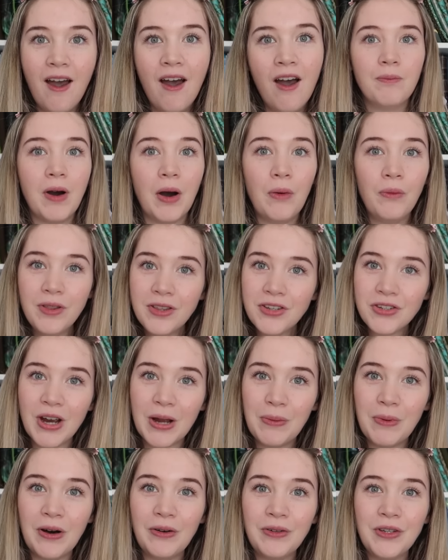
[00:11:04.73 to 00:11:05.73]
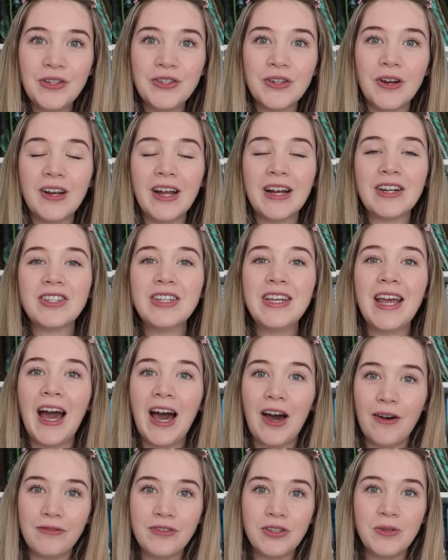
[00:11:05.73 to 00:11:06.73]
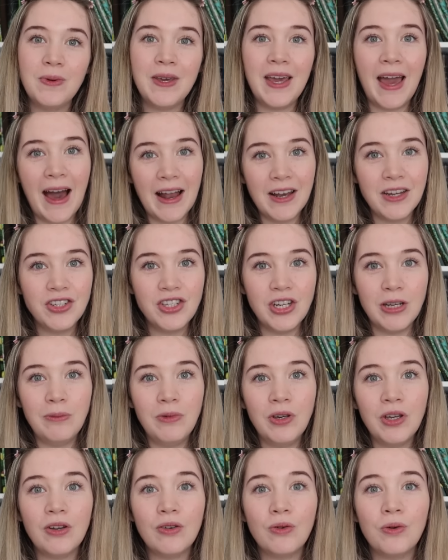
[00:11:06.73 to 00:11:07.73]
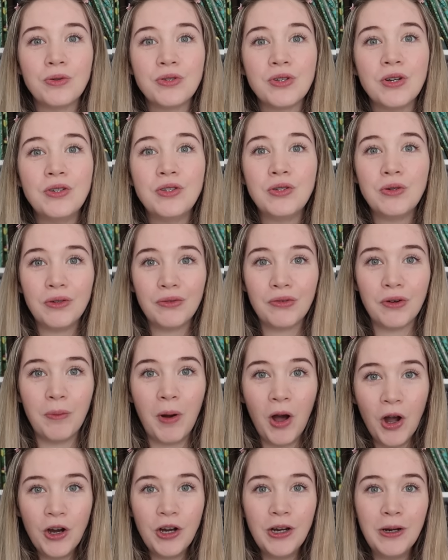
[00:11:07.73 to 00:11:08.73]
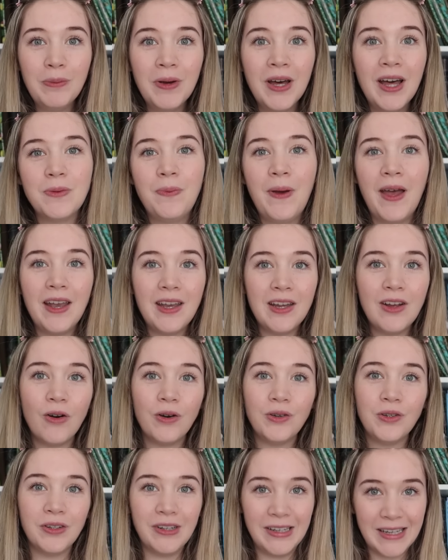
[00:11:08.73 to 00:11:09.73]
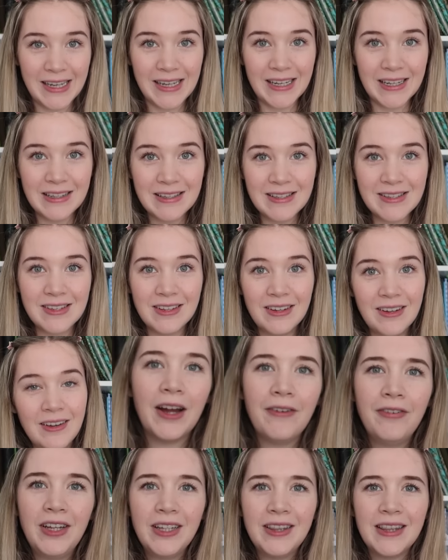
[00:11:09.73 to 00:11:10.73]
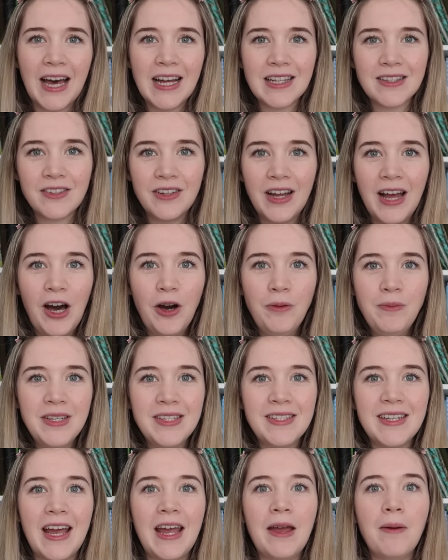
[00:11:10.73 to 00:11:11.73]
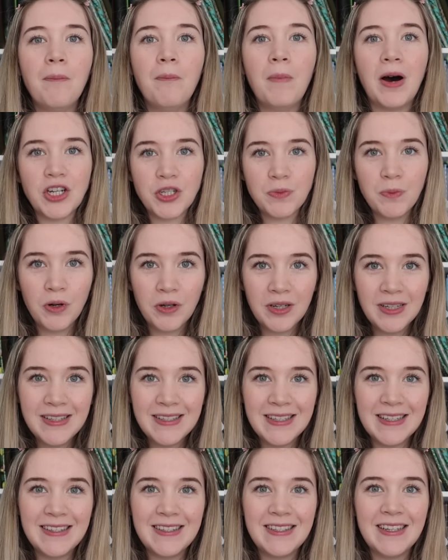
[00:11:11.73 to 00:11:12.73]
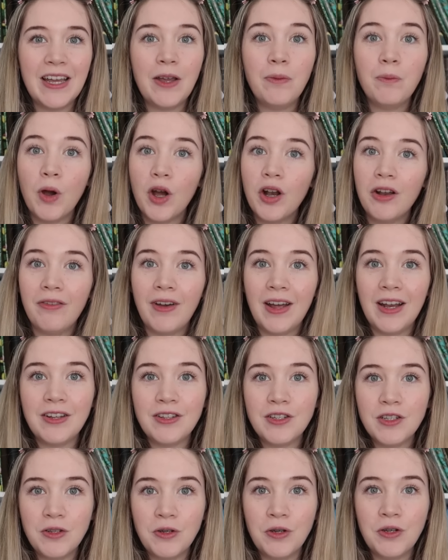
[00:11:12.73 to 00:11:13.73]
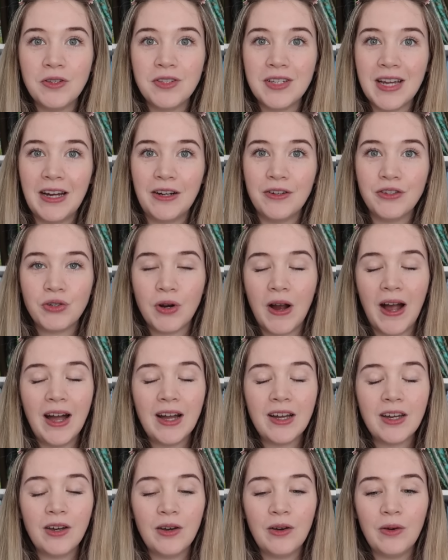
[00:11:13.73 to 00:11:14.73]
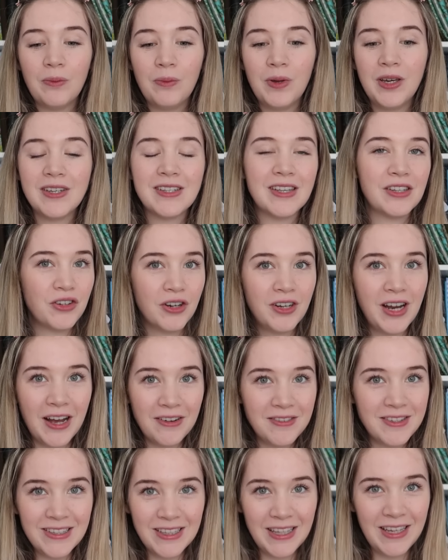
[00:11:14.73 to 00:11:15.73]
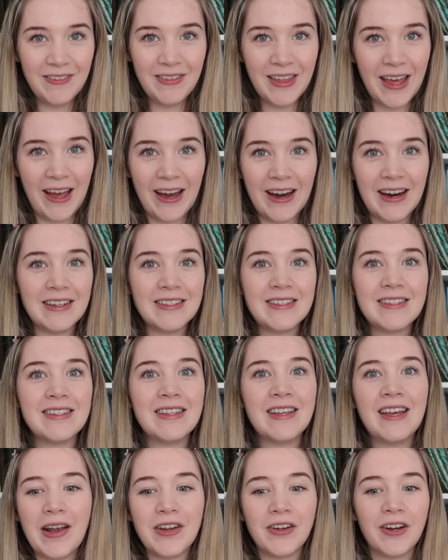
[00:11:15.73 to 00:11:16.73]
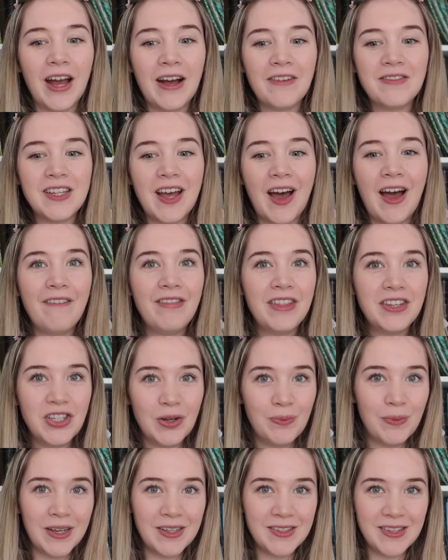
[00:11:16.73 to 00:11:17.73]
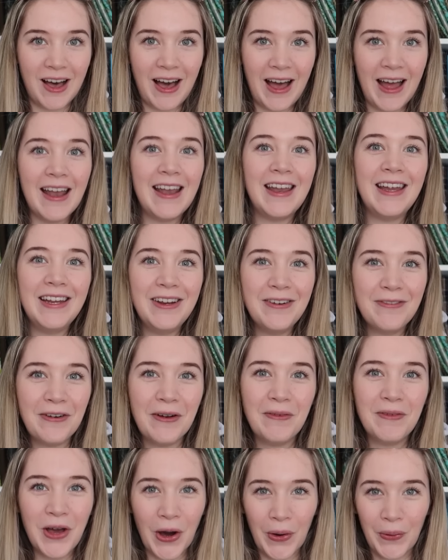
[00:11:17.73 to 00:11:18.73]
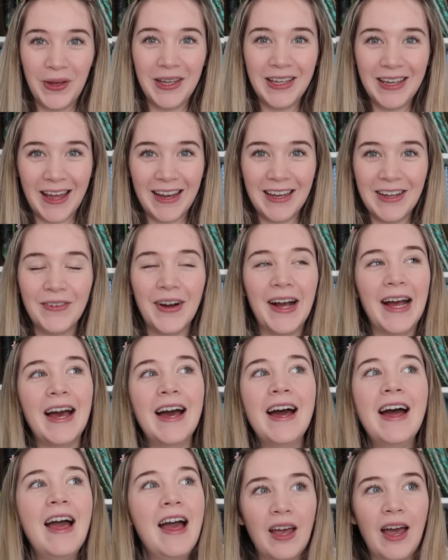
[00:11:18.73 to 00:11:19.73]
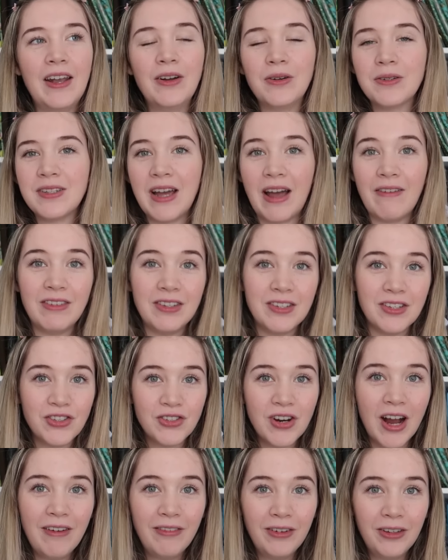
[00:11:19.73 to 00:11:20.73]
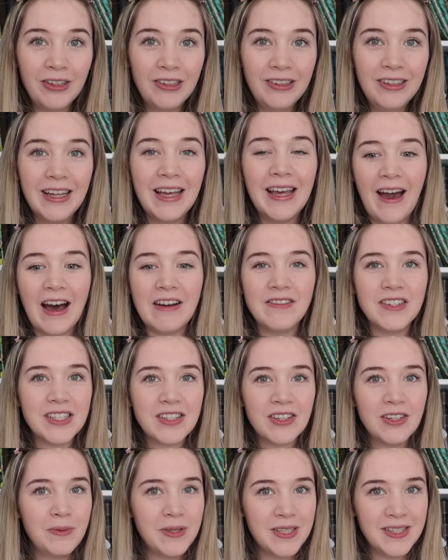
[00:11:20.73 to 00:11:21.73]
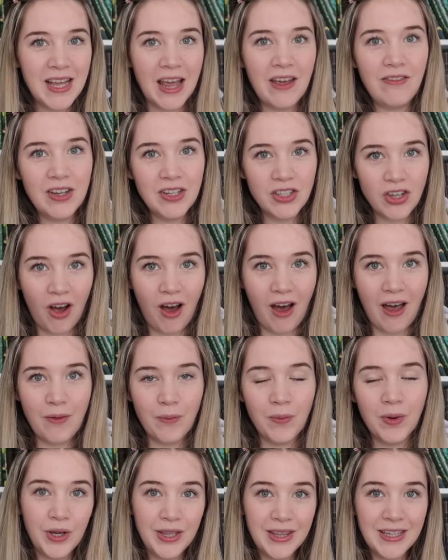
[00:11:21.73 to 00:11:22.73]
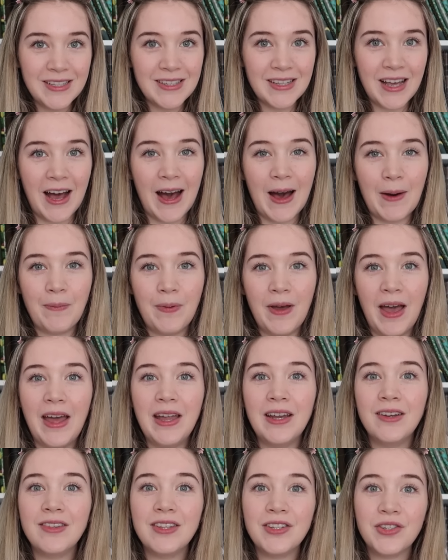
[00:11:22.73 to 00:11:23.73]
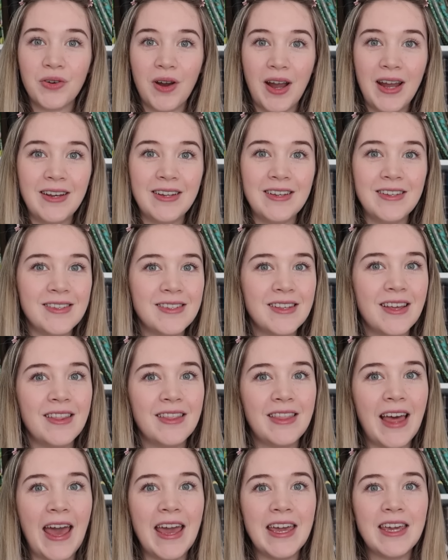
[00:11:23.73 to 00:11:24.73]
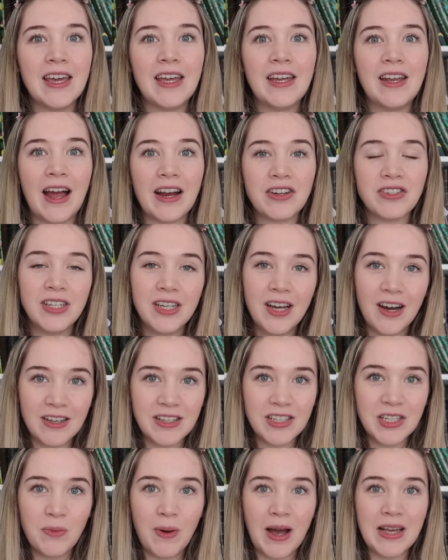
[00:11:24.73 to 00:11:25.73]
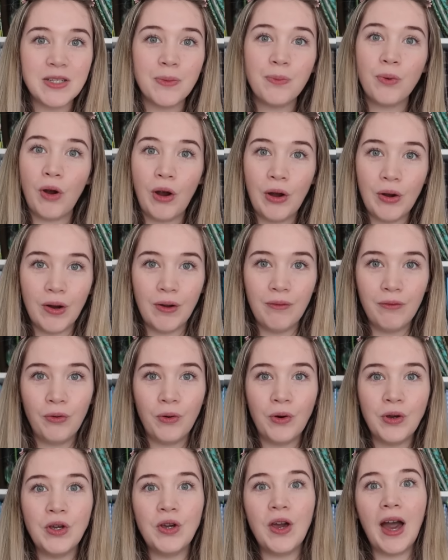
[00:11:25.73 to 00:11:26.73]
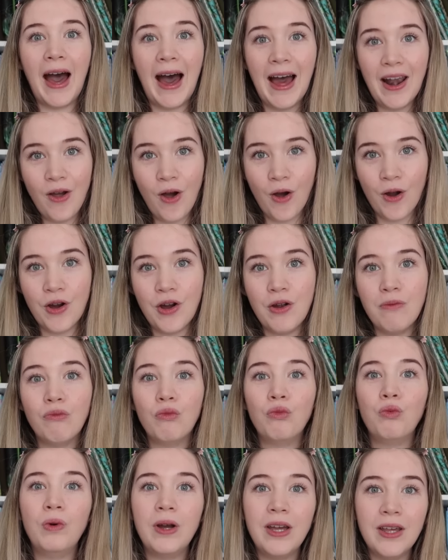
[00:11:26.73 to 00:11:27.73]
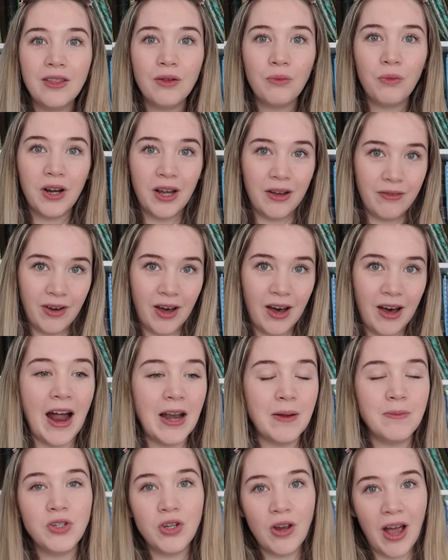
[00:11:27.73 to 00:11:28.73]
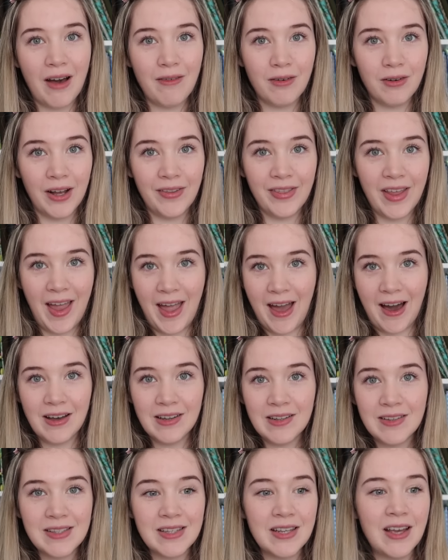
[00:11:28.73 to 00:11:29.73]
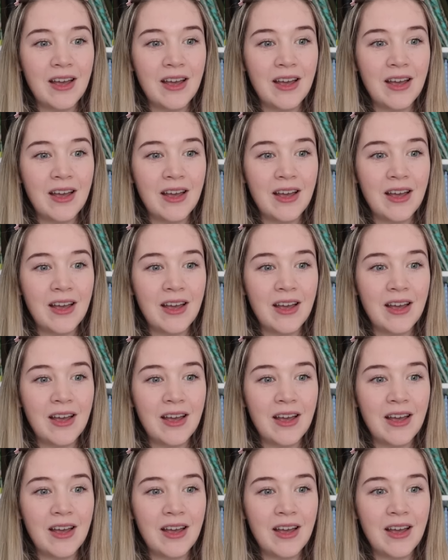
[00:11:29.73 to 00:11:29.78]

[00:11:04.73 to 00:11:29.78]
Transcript: But with Trainwell, you don't actually have to be at a gym. You can also do it from home depending on your needs. I feel like that's gonna help me stay much more consistent and motivated to stay on track, because I don't have to leave the house. I don't have to have the gym anxiety from going anywhere and also having to travel. I'm just going to be saving time. With this app and the trainers, they can actually customize a program for you at home with whatever items you have around the house.